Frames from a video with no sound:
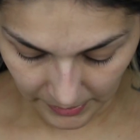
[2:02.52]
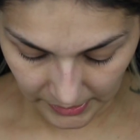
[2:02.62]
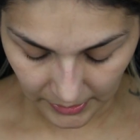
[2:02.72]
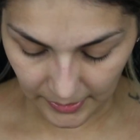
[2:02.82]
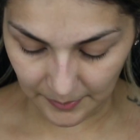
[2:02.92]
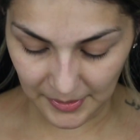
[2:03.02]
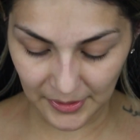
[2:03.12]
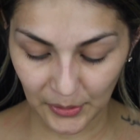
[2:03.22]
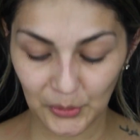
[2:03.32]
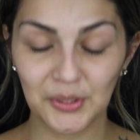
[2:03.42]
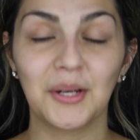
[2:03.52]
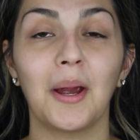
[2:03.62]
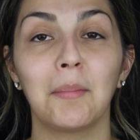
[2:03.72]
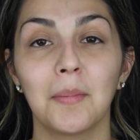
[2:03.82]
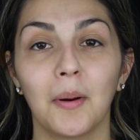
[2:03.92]
But the only
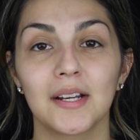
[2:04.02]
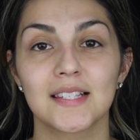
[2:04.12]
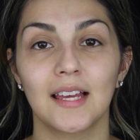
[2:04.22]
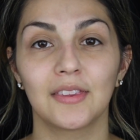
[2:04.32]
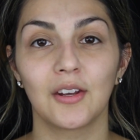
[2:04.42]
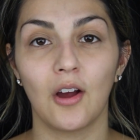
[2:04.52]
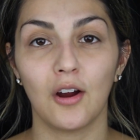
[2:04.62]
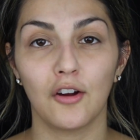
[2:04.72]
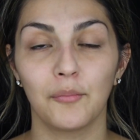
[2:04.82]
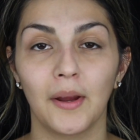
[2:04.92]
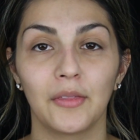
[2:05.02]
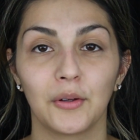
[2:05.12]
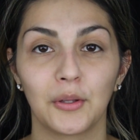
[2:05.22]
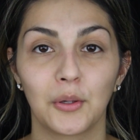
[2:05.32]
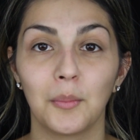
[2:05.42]
crappy part is that the knockoff brand, they're
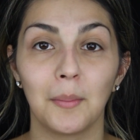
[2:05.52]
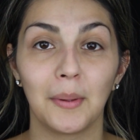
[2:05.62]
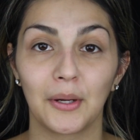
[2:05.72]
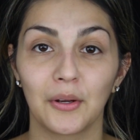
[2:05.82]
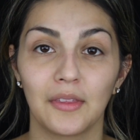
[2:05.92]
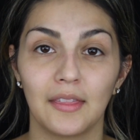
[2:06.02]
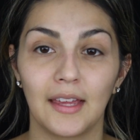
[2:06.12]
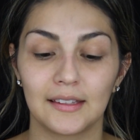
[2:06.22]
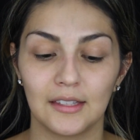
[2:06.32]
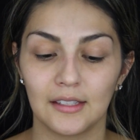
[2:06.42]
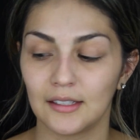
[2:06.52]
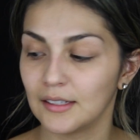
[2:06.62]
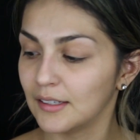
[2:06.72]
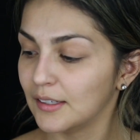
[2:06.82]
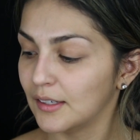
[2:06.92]
a little bit bigger than like the
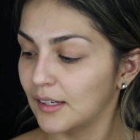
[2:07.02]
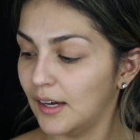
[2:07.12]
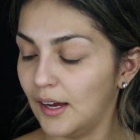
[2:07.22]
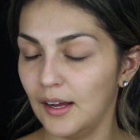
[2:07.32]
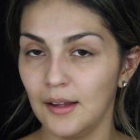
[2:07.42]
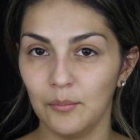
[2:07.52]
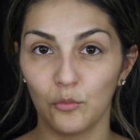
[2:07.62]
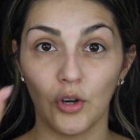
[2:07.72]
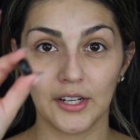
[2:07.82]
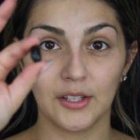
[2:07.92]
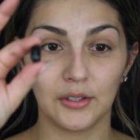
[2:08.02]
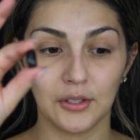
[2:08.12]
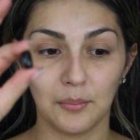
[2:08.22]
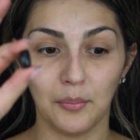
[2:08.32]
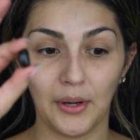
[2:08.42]

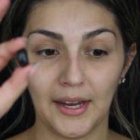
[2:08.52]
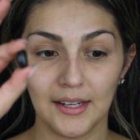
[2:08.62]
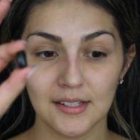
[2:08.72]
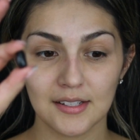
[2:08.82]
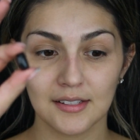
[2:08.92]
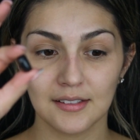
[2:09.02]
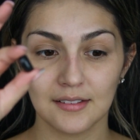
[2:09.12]
regular brand.